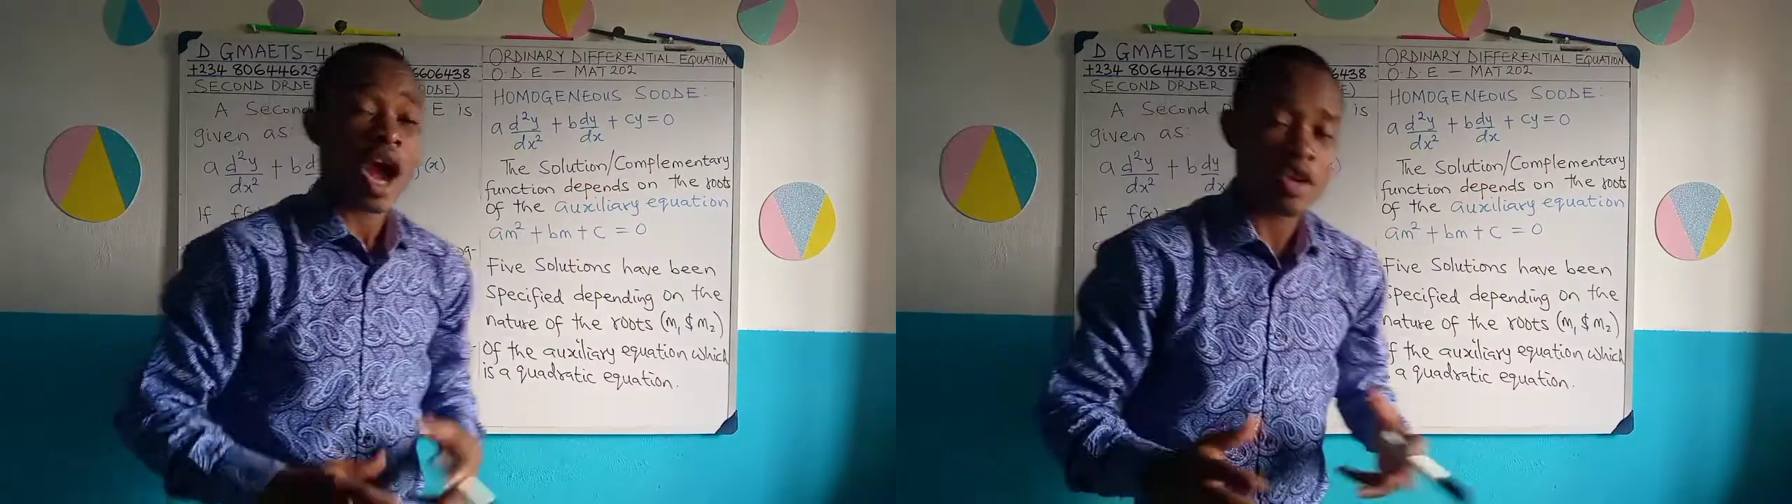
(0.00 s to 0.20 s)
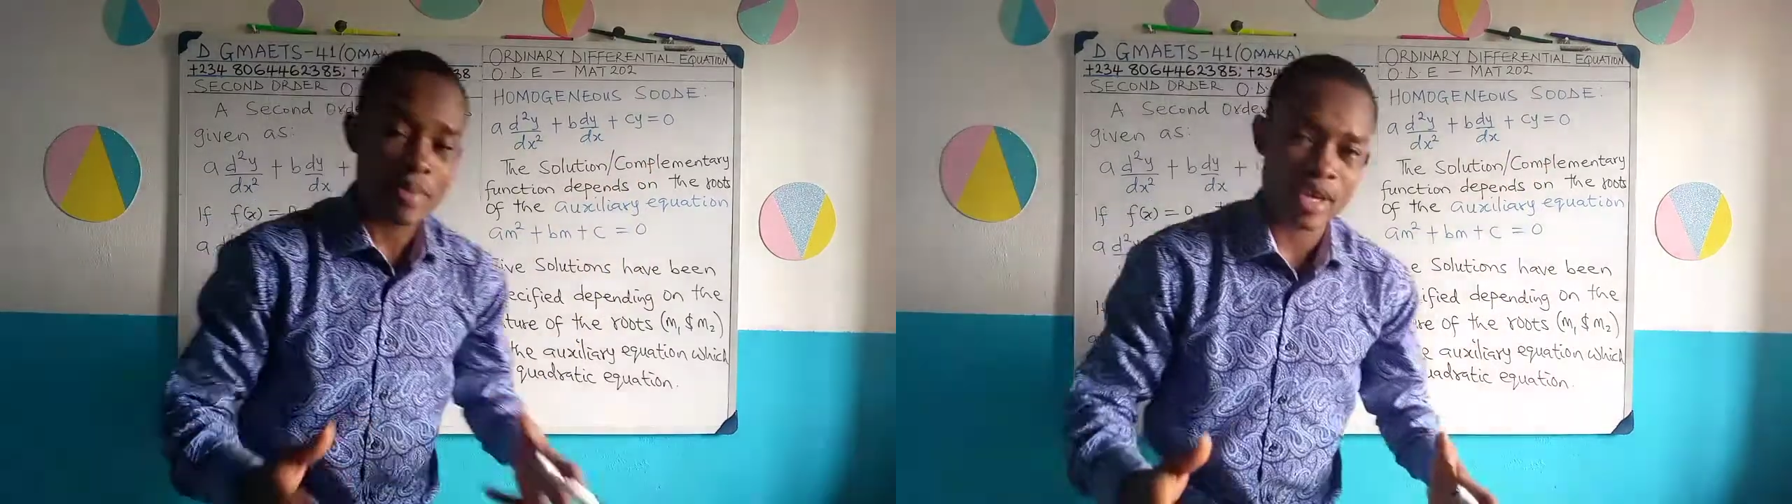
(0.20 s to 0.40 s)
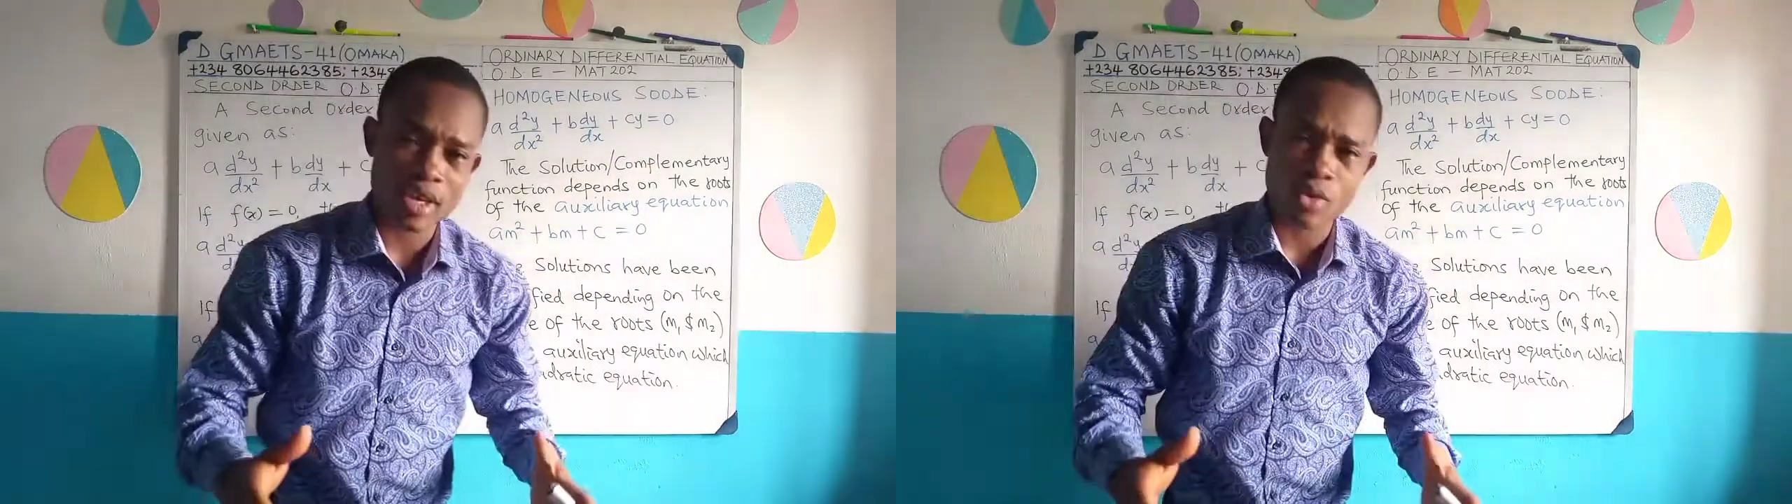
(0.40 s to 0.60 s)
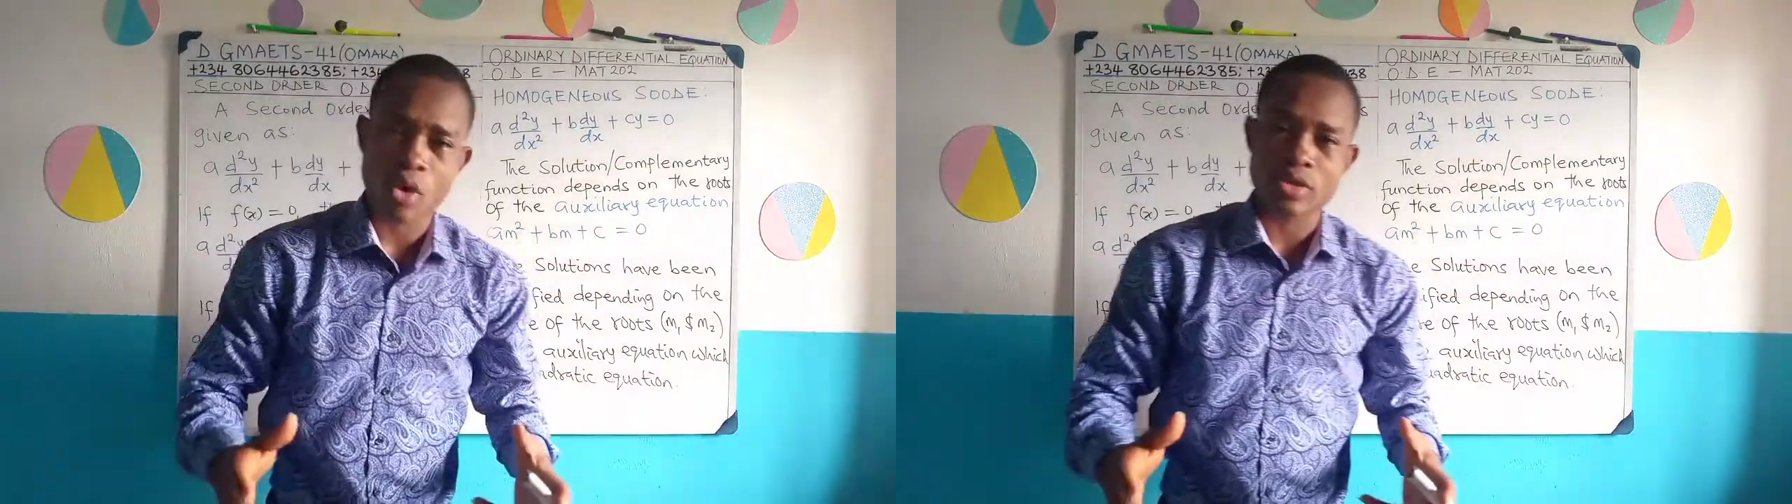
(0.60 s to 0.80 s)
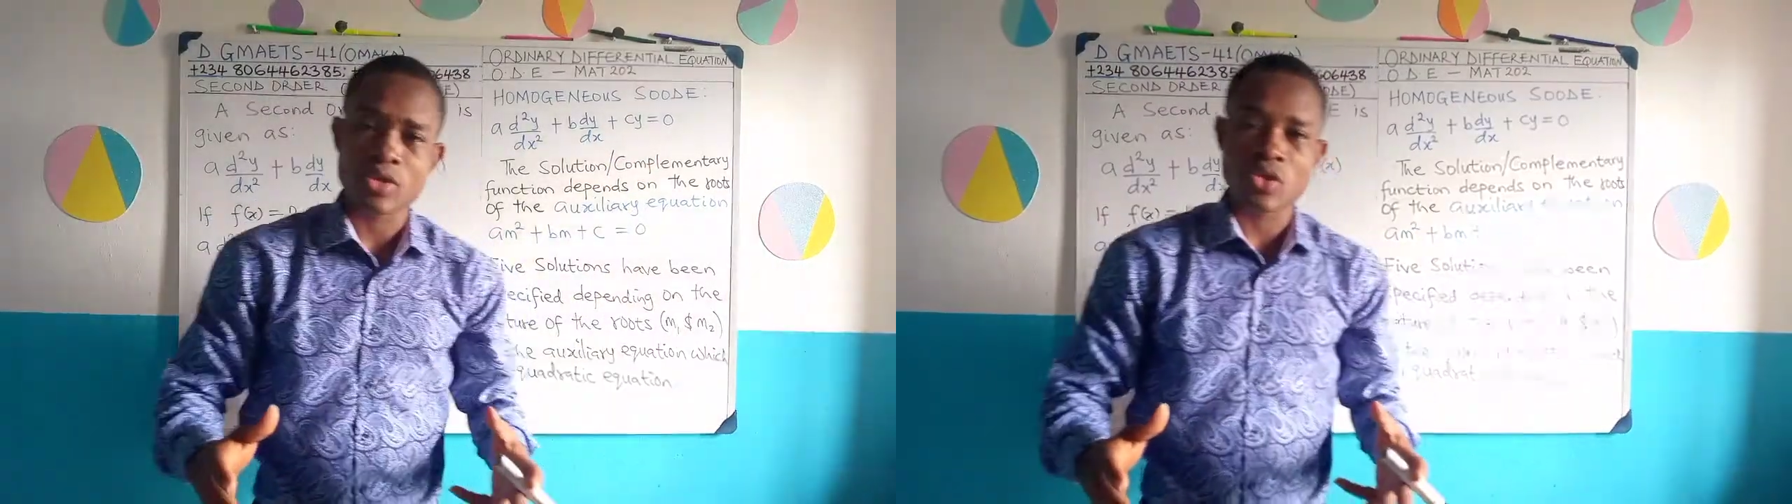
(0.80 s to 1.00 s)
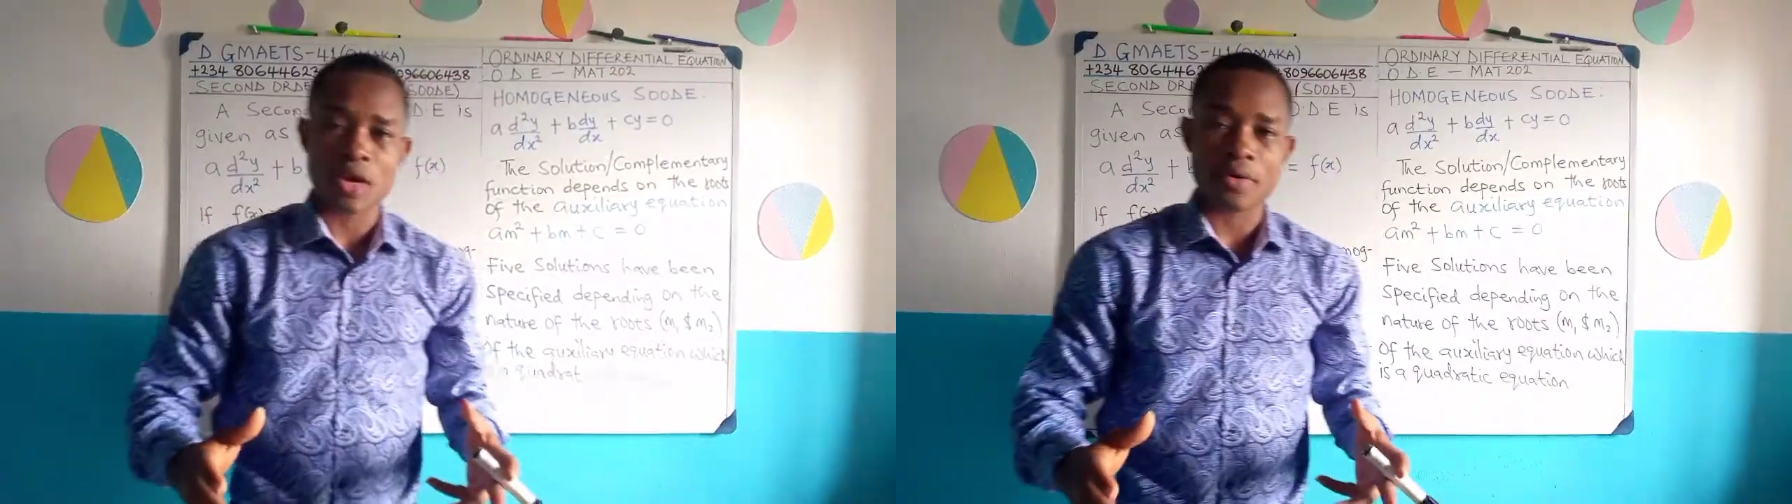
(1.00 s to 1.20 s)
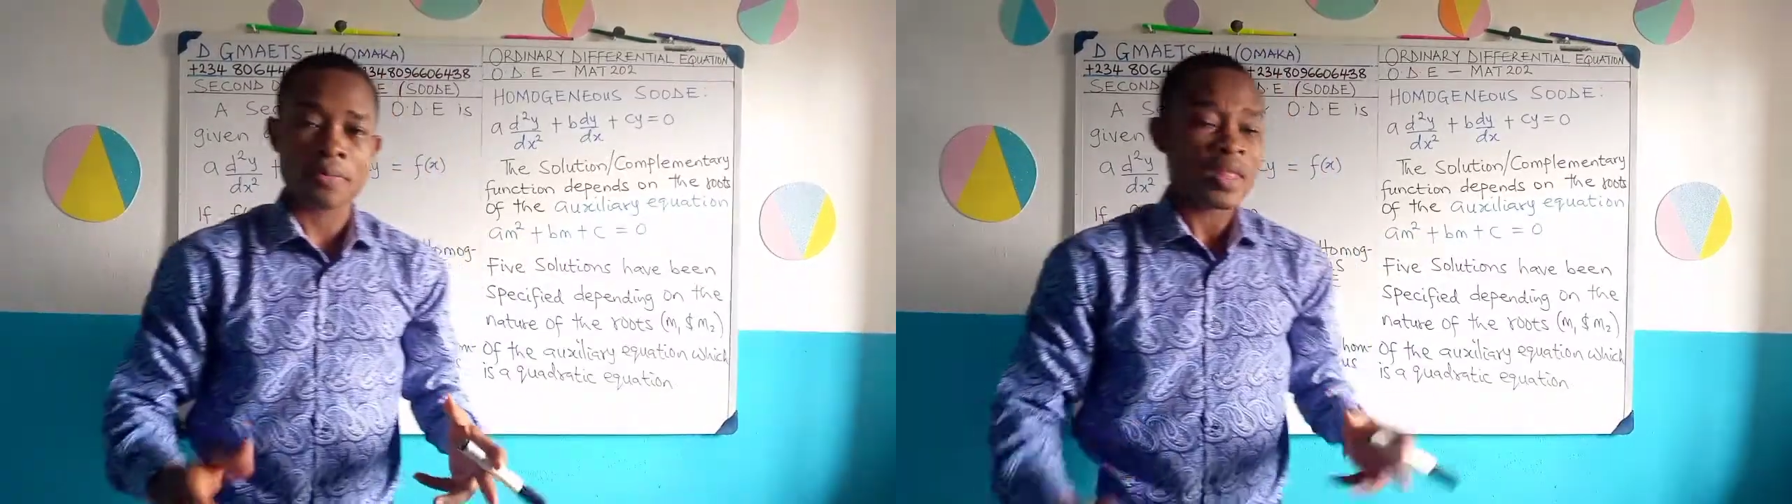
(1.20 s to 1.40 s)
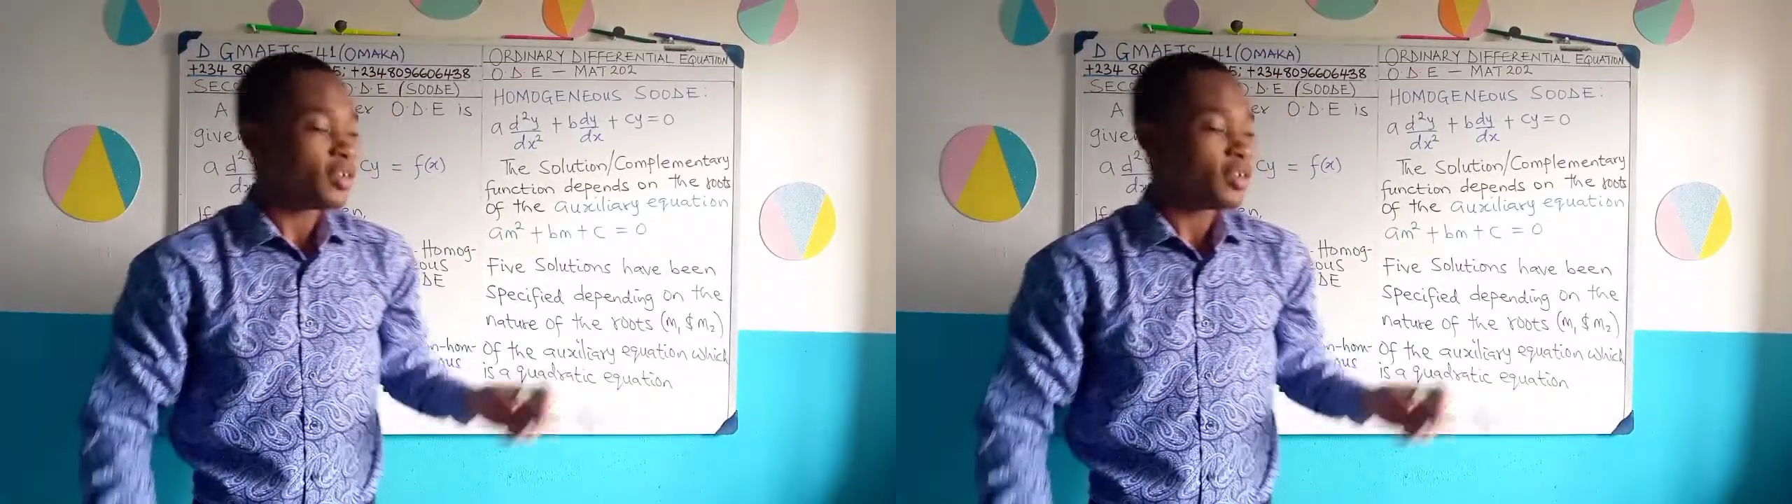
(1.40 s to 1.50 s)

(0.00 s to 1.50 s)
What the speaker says: and you make it equal to 0.